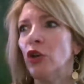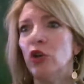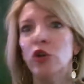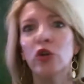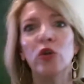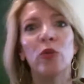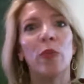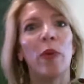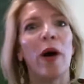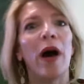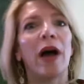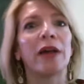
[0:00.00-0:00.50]

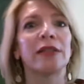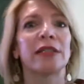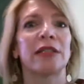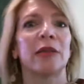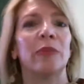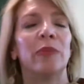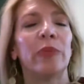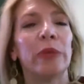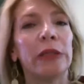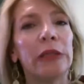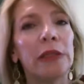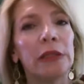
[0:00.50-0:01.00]
new
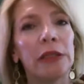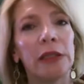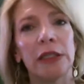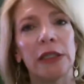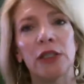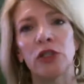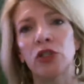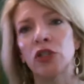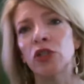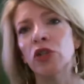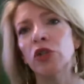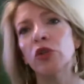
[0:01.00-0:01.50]

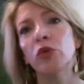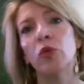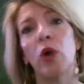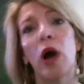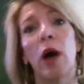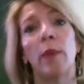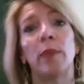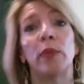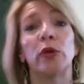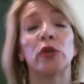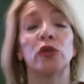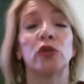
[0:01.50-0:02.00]
possibilities, new
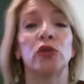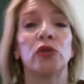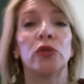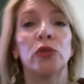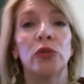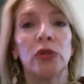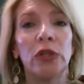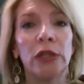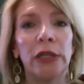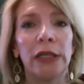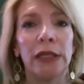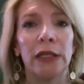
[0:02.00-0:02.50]

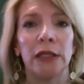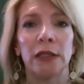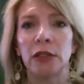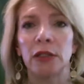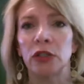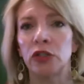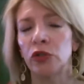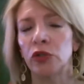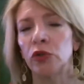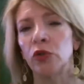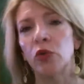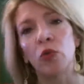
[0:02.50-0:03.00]
opportunities
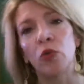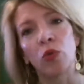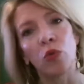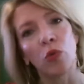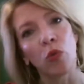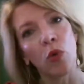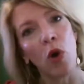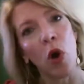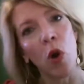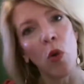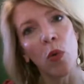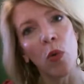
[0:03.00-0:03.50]
to
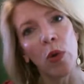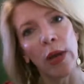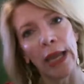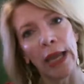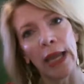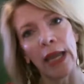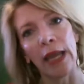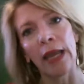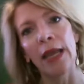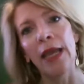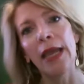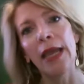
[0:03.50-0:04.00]
growing